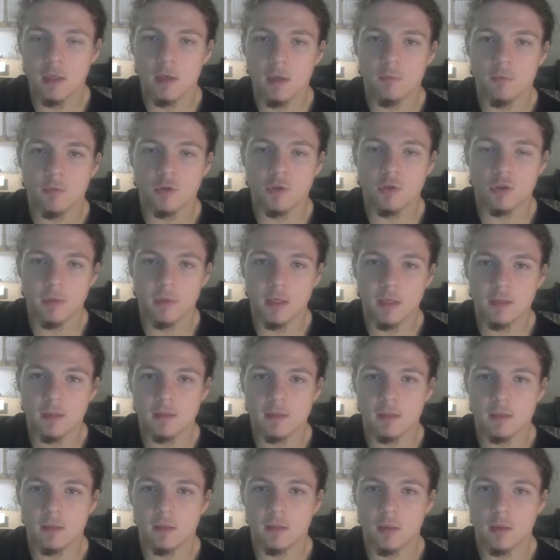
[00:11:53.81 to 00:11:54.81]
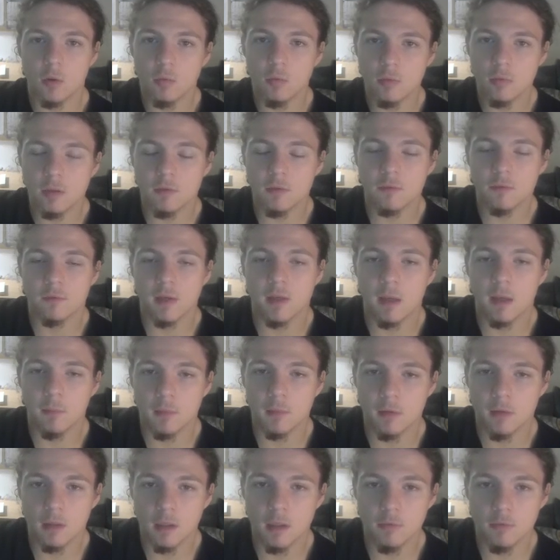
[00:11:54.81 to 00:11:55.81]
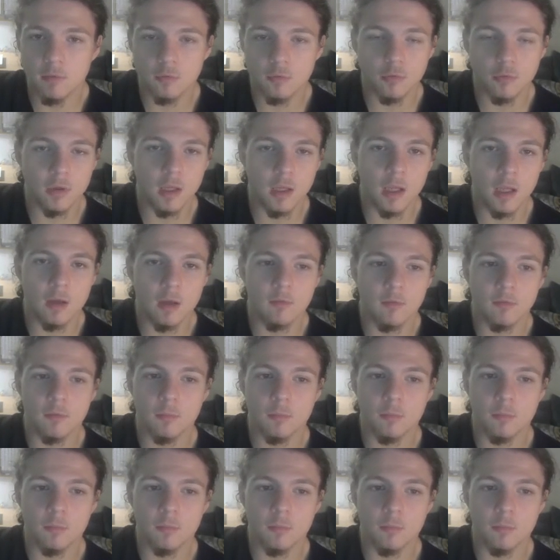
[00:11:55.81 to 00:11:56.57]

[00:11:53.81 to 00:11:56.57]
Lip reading: which makes it the only family to have